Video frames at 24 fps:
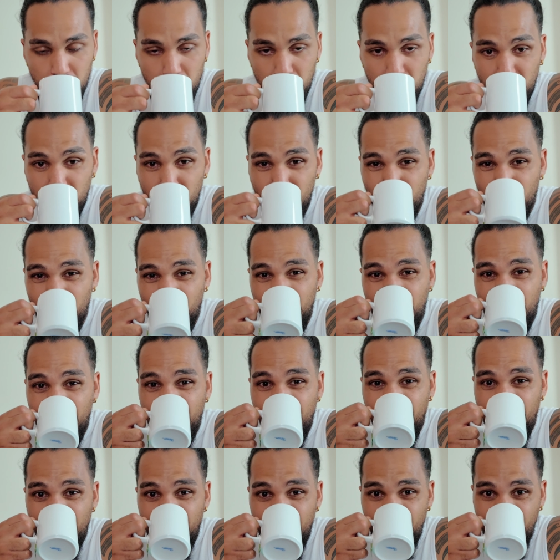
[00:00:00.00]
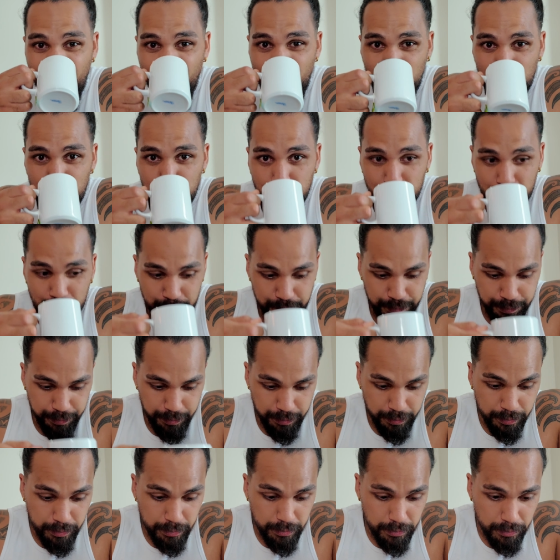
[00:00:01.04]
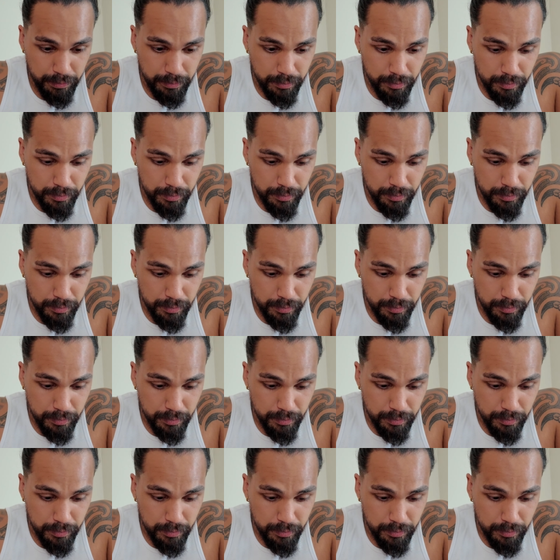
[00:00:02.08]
Nobody speaks.